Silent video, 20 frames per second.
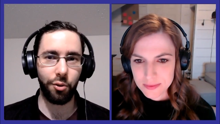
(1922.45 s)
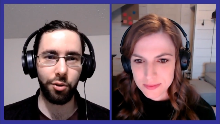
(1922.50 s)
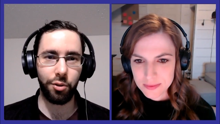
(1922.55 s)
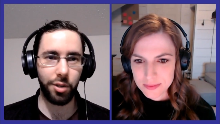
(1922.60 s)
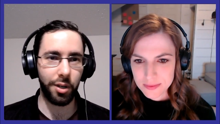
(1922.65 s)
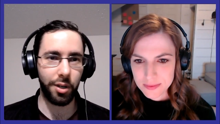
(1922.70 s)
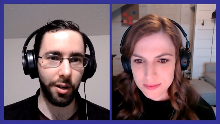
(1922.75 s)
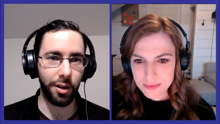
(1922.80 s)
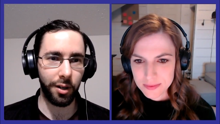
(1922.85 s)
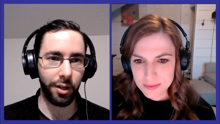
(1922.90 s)
Speaker 1: are you
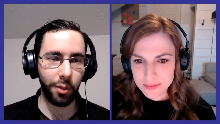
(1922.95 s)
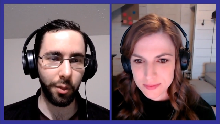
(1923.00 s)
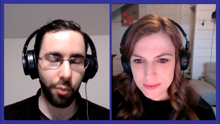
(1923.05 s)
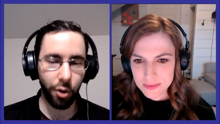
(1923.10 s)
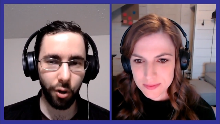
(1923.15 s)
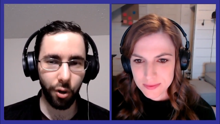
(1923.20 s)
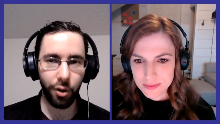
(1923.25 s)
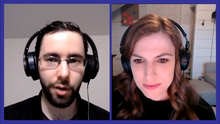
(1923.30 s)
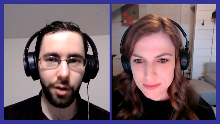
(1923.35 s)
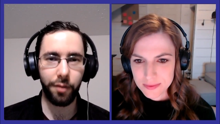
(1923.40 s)
interested in learning
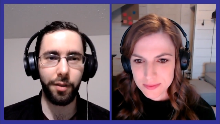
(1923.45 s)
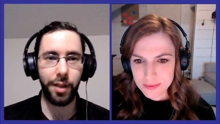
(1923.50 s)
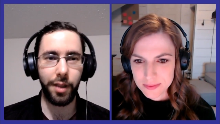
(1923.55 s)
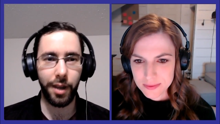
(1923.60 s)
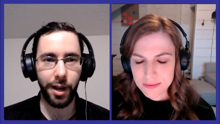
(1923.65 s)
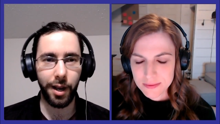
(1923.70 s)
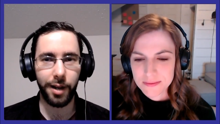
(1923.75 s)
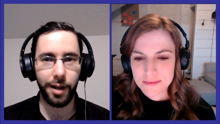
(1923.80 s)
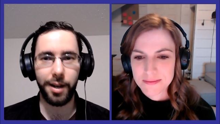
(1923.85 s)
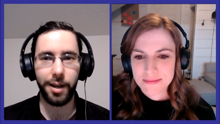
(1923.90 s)
more? If
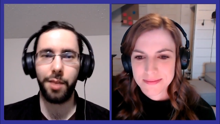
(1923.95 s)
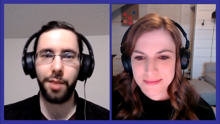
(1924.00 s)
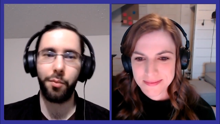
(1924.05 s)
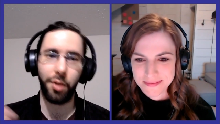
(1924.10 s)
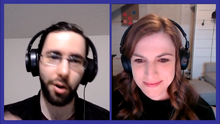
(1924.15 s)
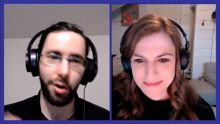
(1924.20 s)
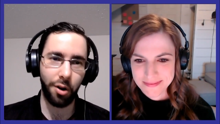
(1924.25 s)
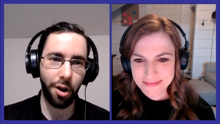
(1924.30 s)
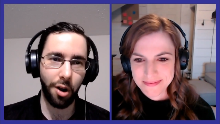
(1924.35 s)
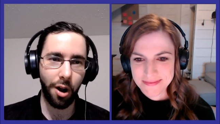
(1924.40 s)
they are, get them
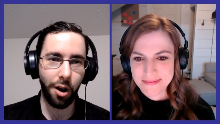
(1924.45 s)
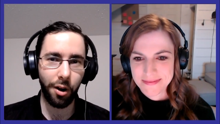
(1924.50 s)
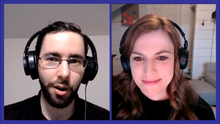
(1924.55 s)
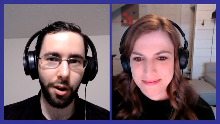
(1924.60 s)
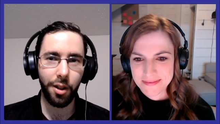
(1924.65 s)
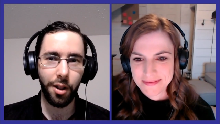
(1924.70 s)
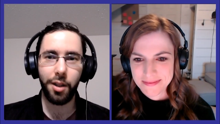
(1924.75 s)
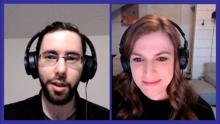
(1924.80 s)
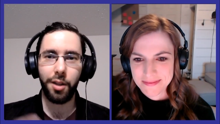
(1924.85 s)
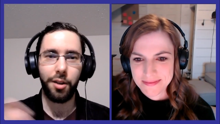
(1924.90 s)
on a
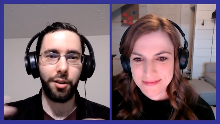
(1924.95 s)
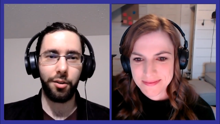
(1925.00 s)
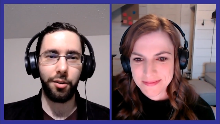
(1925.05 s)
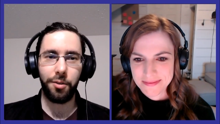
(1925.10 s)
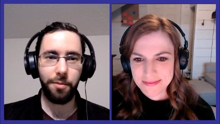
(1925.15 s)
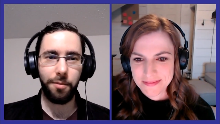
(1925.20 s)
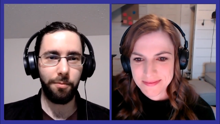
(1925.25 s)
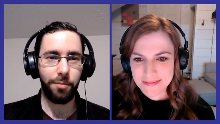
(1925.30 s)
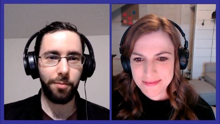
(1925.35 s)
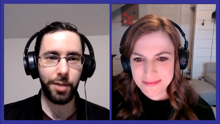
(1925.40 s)
call.
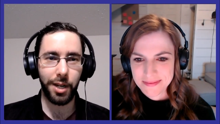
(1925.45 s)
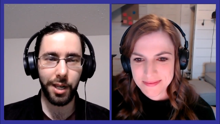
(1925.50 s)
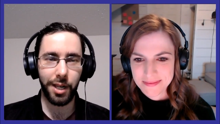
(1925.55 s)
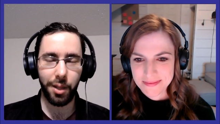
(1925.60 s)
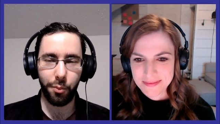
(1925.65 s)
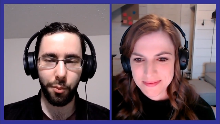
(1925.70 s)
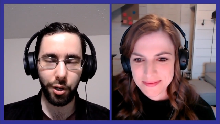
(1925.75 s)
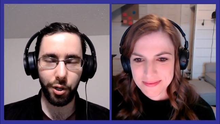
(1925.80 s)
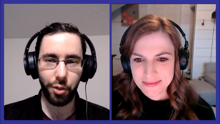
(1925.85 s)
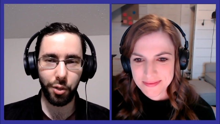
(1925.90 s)
Tell
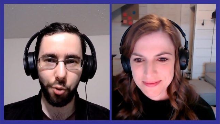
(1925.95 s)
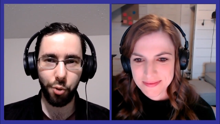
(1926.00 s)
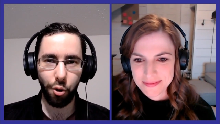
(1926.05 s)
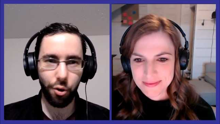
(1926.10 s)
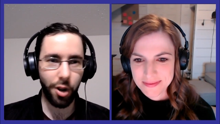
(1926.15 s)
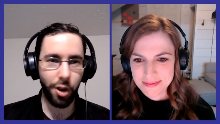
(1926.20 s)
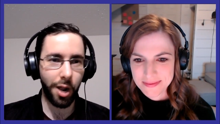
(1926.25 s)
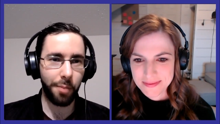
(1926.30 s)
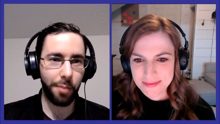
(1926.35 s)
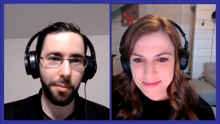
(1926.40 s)
them about your
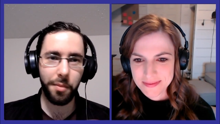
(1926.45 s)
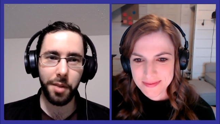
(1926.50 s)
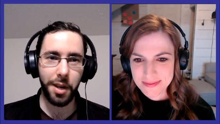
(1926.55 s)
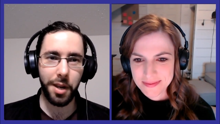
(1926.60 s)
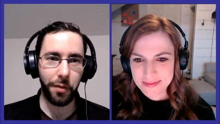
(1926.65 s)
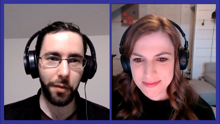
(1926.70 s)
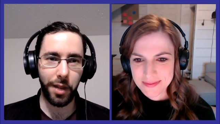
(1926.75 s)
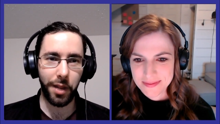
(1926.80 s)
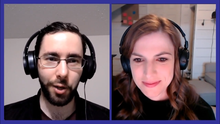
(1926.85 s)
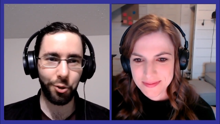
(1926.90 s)
program.
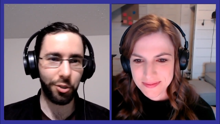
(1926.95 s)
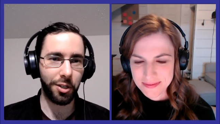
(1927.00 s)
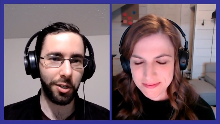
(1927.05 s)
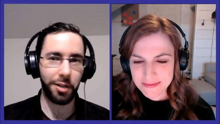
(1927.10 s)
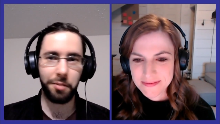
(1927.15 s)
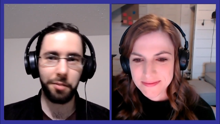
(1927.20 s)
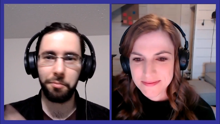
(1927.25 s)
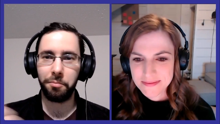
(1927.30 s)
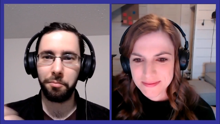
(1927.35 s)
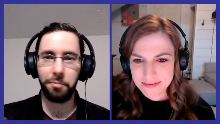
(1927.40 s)
If they're
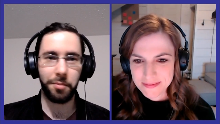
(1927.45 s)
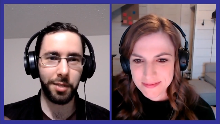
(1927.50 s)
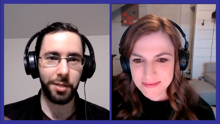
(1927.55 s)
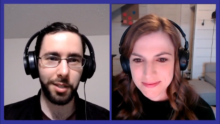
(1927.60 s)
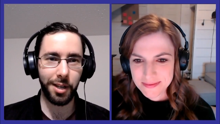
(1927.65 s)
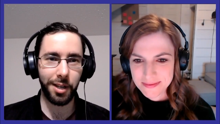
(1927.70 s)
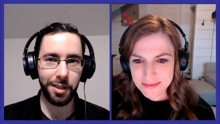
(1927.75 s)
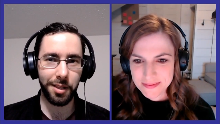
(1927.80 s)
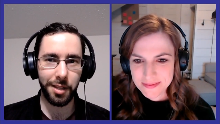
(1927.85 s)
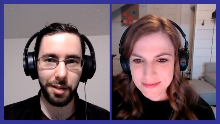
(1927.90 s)
interested,
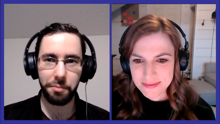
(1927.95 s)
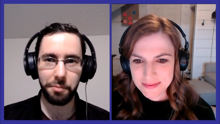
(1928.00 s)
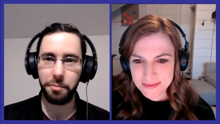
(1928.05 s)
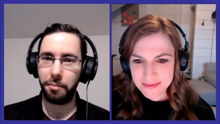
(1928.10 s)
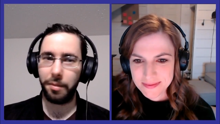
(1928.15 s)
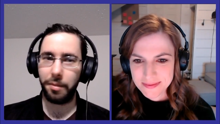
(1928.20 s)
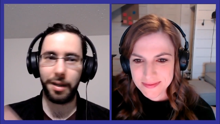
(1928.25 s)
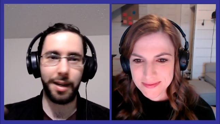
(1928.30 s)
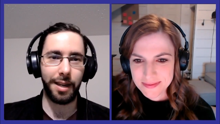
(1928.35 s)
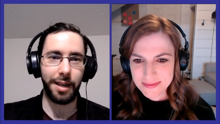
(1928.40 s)
sell them.
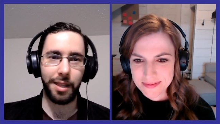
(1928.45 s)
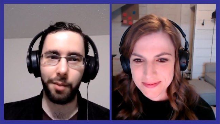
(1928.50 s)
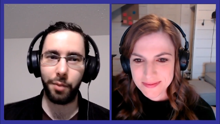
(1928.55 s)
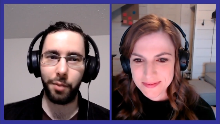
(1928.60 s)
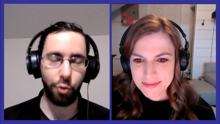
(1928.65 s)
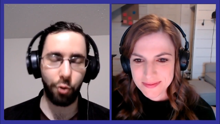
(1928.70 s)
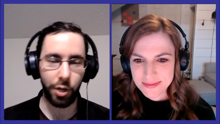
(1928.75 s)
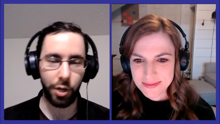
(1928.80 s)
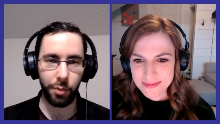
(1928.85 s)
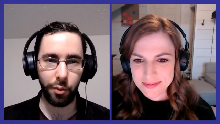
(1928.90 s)
Get them
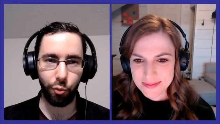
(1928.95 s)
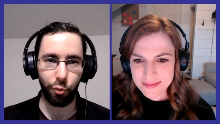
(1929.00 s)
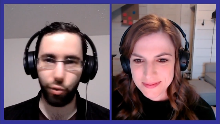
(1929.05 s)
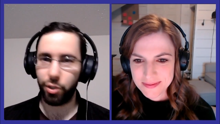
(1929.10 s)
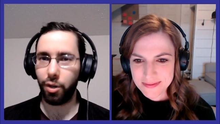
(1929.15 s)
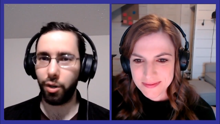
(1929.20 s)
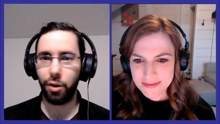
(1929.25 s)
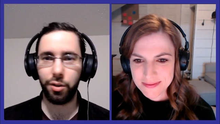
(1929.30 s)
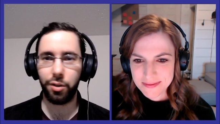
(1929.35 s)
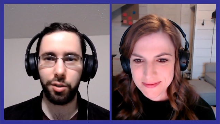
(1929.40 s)
incredible
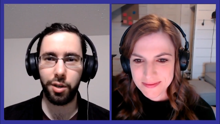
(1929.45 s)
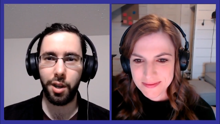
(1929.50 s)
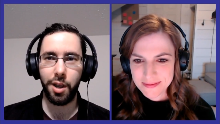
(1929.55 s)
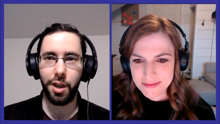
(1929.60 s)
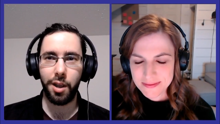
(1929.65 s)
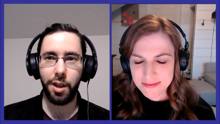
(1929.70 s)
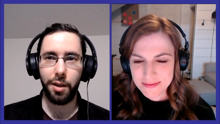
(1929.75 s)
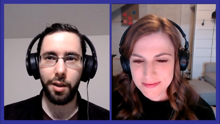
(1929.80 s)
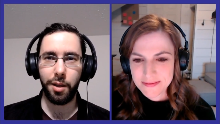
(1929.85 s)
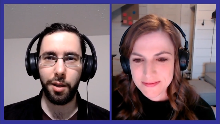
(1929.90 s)
results.
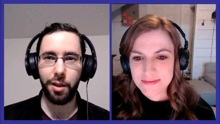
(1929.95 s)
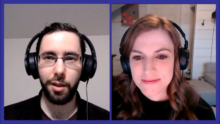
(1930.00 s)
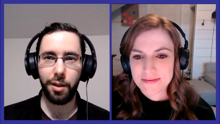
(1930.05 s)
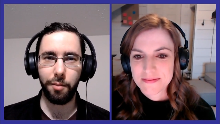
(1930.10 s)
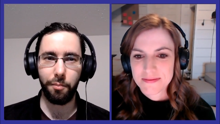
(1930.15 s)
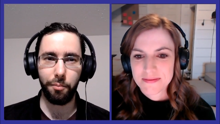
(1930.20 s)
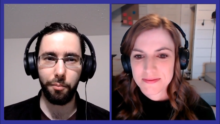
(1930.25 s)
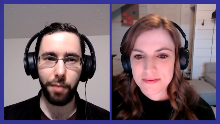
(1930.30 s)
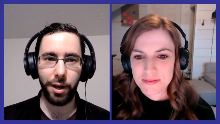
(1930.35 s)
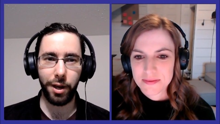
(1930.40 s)

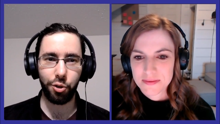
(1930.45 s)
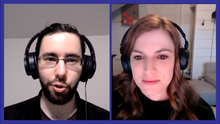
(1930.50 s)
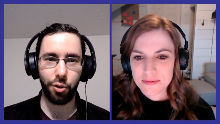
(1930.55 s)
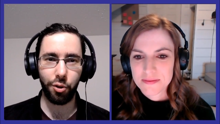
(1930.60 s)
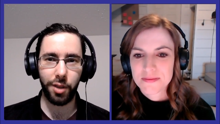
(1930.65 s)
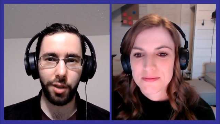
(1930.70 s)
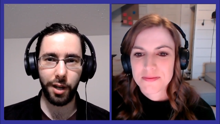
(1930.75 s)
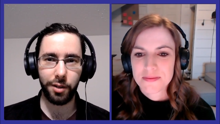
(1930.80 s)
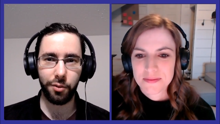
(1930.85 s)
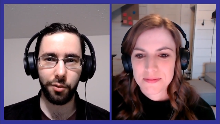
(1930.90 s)
Make
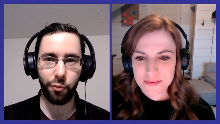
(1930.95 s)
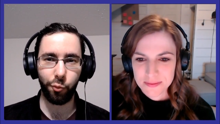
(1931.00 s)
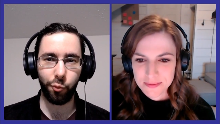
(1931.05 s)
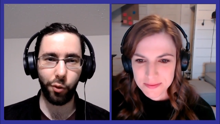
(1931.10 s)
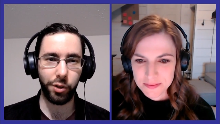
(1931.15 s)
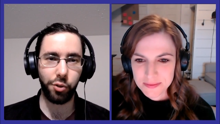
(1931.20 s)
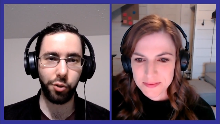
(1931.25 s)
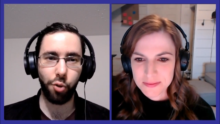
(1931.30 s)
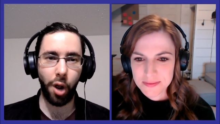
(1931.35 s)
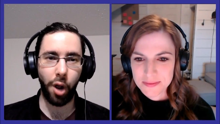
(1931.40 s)
sure that
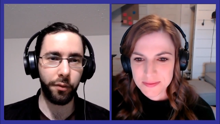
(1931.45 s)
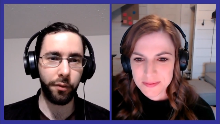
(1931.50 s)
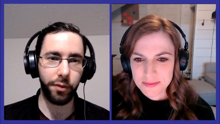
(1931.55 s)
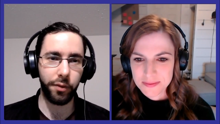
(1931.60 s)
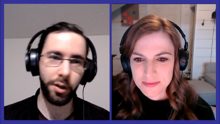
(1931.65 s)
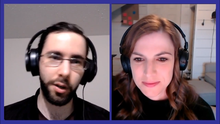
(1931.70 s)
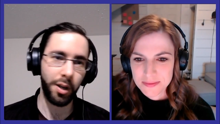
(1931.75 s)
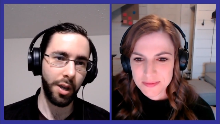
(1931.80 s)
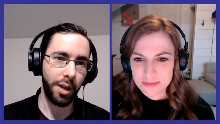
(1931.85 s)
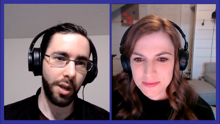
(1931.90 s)
what you
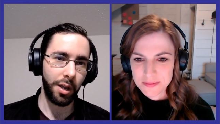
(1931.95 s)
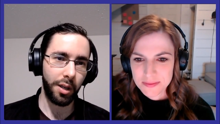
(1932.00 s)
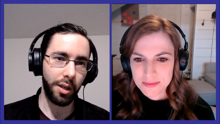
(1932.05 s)
offer